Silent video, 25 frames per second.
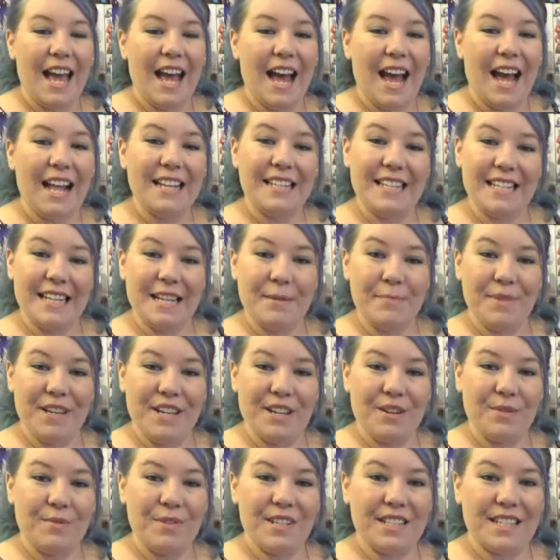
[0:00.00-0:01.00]
Hatsune
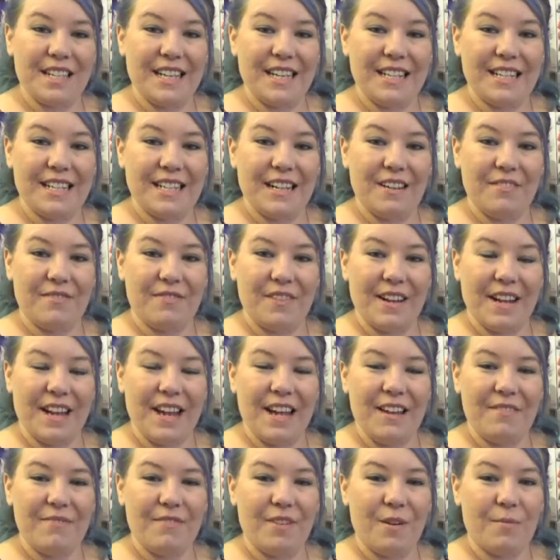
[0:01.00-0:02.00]
Miku is getting a
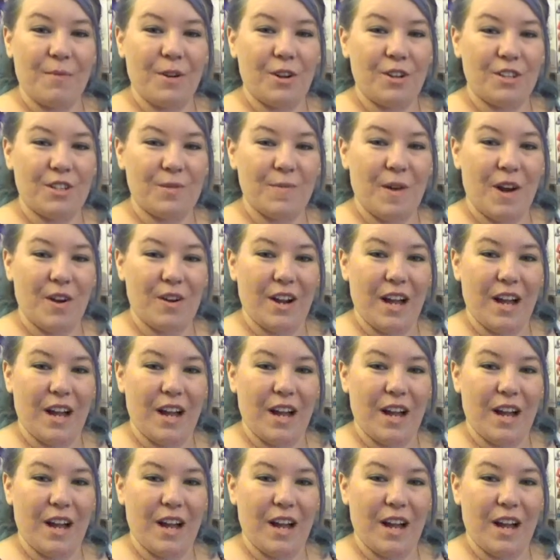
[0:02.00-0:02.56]
figure from Good Smile